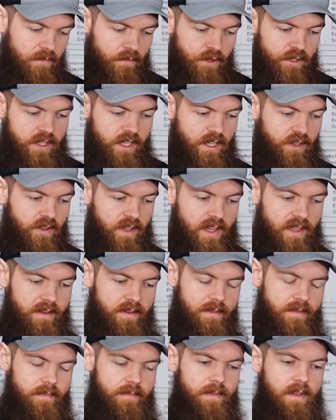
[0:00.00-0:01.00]
First thing you
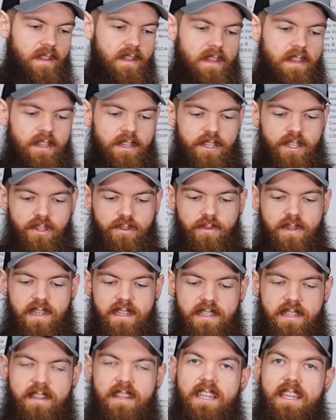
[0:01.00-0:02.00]
get, you
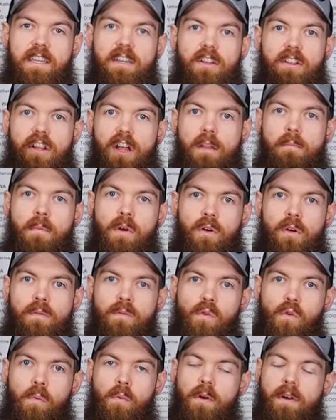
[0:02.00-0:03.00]
get the Lawnmower
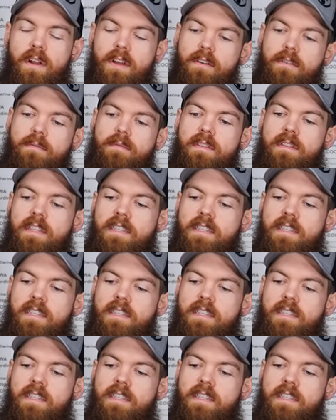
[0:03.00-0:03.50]
4.0.